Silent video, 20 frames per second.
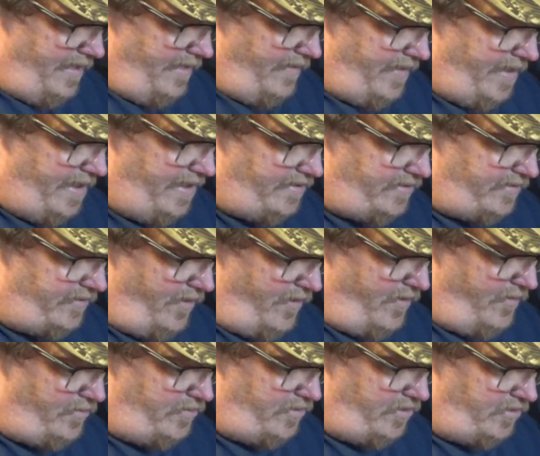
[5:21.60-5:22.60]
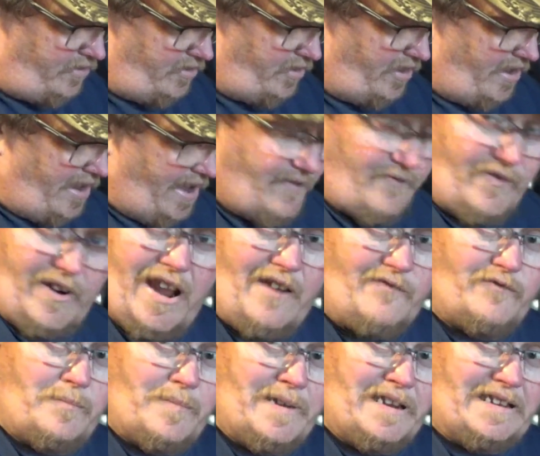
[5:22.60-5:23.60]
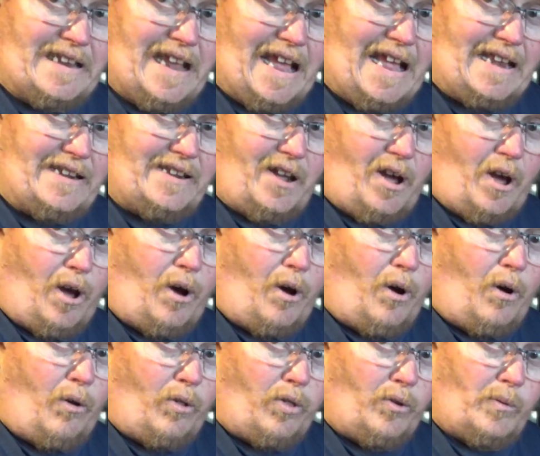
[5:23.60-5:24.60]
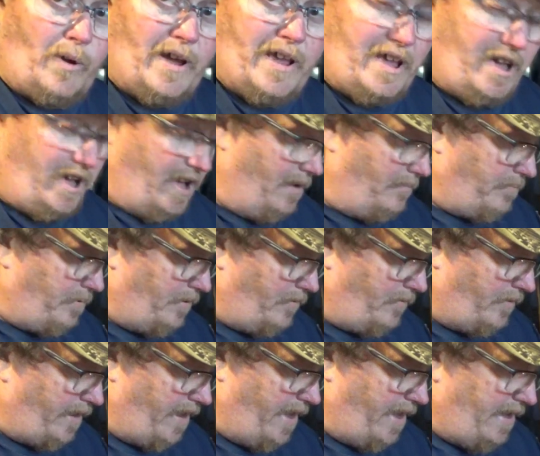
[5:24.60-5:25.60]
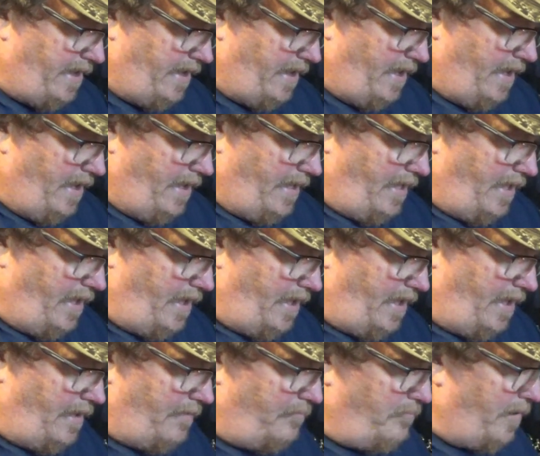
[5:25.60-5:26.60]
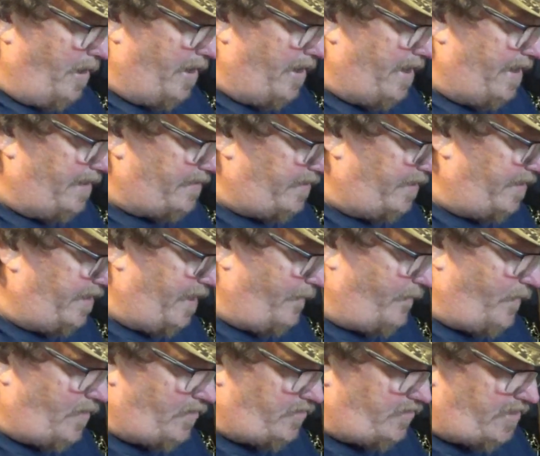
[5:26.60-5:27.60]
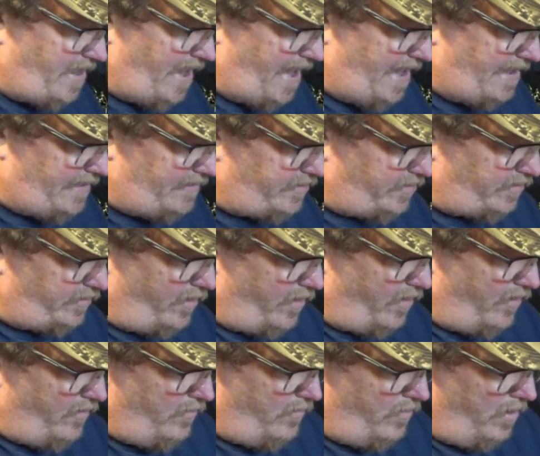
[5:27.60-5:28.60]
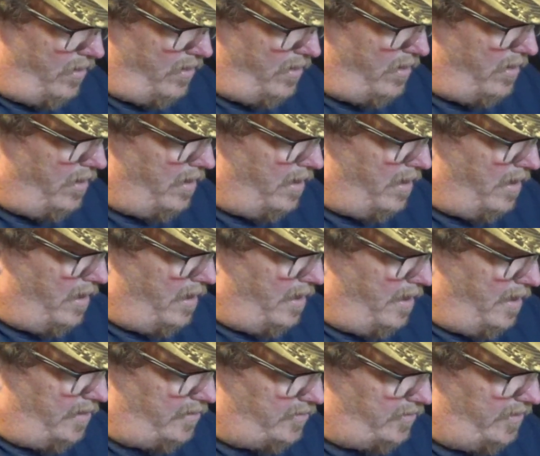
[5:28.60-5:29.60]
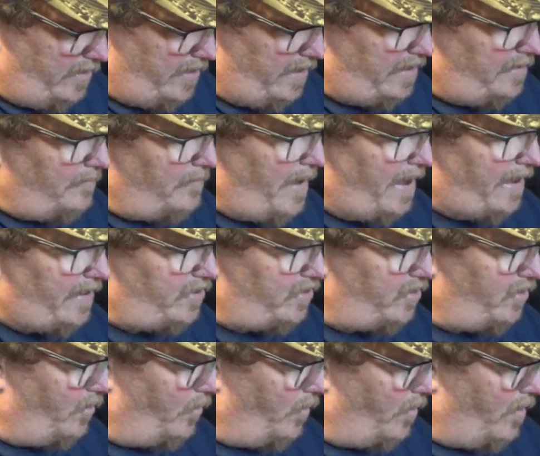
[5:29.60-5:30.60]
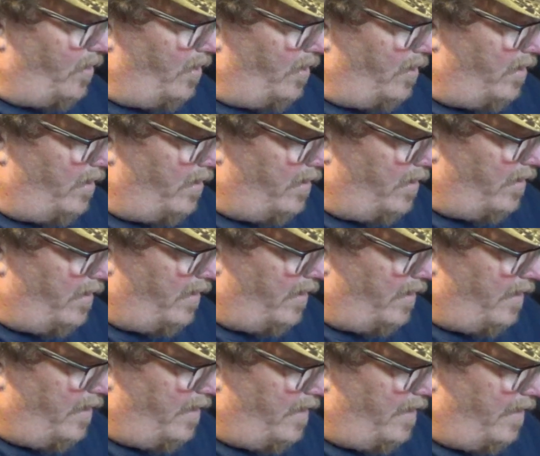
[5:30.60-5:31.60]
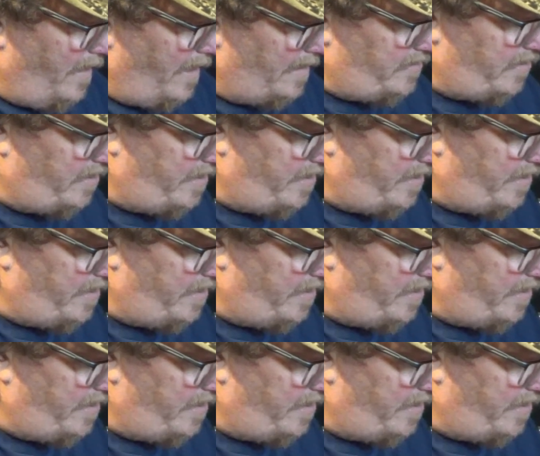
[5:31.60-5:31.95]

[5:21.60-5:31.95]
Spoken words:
these screws should never ever be tightened all the way up, okay? But it's a different size screw, so you need to make sure that you